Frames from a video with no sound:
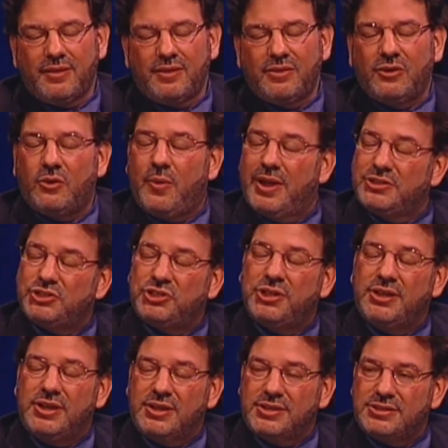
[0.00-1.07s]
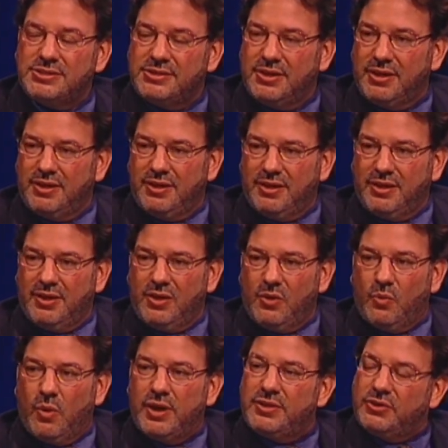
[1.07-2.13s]
The question is,
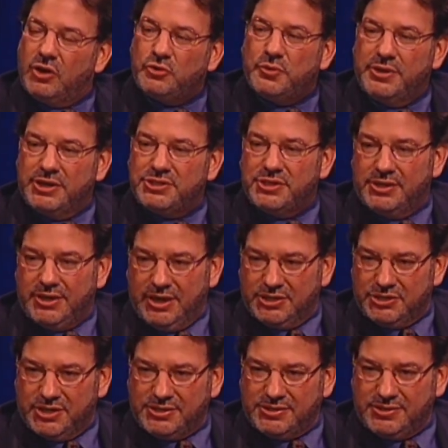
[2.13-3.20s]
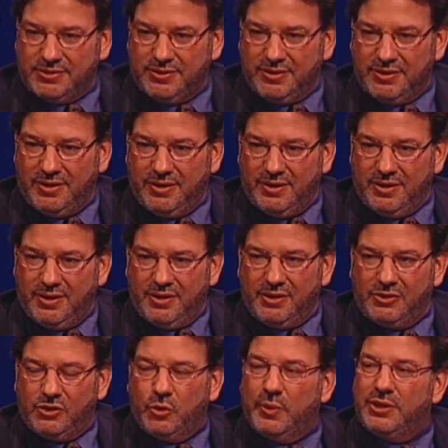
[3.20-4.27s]
what does our tradition teach us?
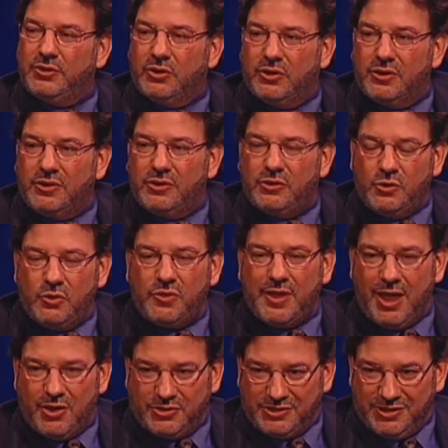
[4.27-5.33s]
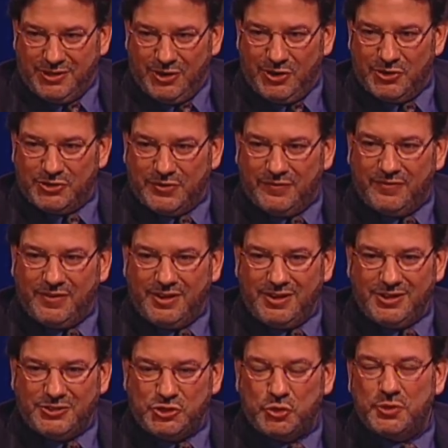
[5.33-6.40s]
Do we turn to two thousand years of
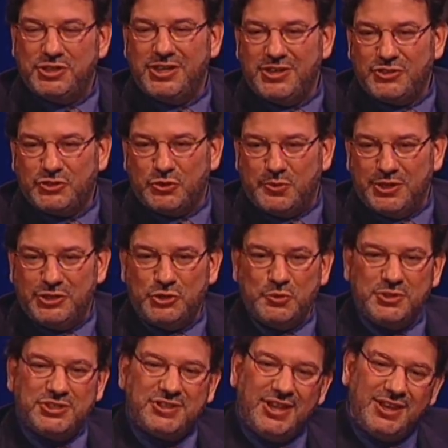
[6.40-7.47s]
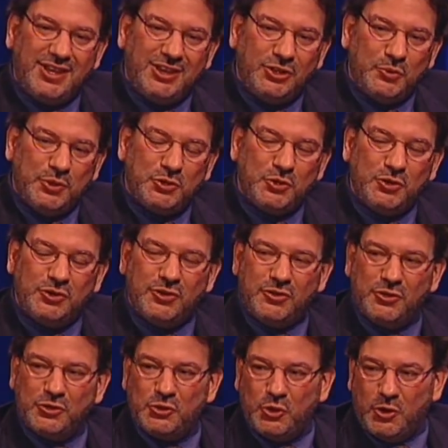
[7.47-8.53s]
Jewish history, Jewish thinking? Do we turn to
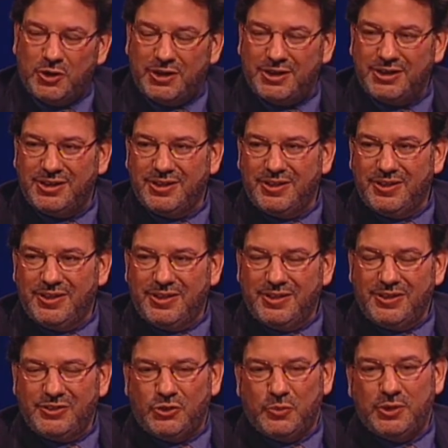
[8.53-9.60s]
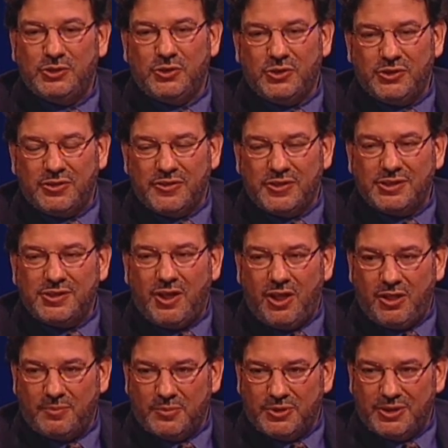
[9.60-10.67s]
the Torah? Do we turn to the
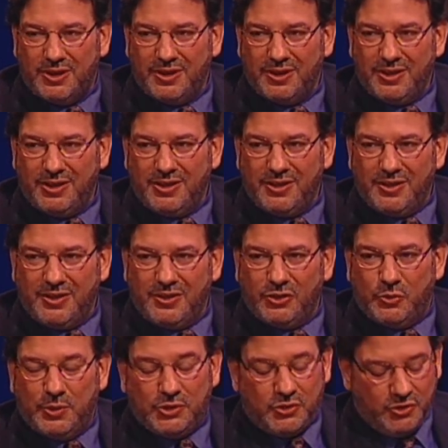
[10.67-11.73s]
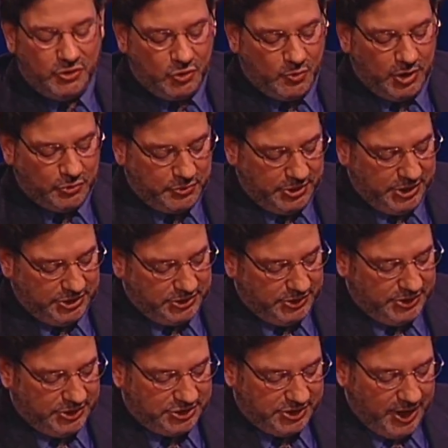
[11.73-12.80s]
Talmud? Do we turn to our tradition
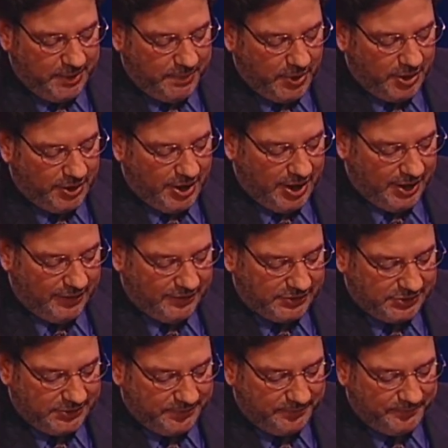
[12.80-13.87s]
to shape our lives?